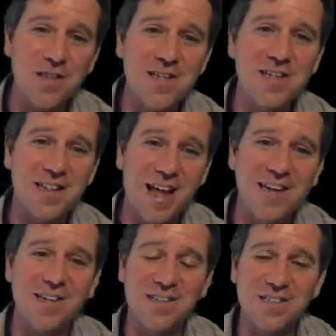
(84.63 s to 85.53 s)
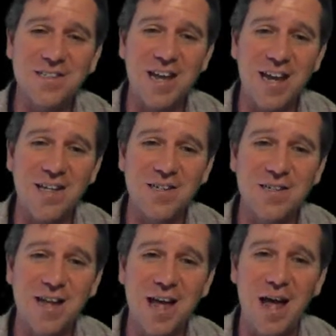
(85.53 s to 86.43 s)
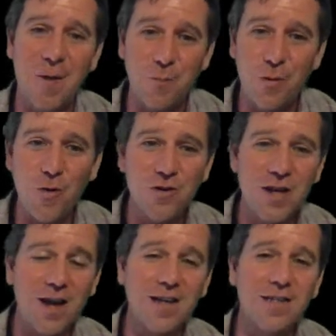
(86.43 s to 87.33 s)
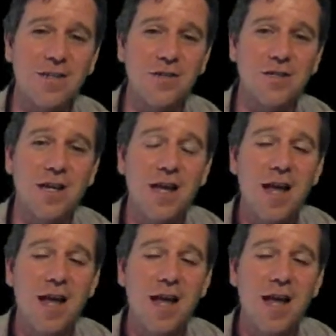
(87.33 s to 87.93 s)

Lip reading: this classical genetics approach and considers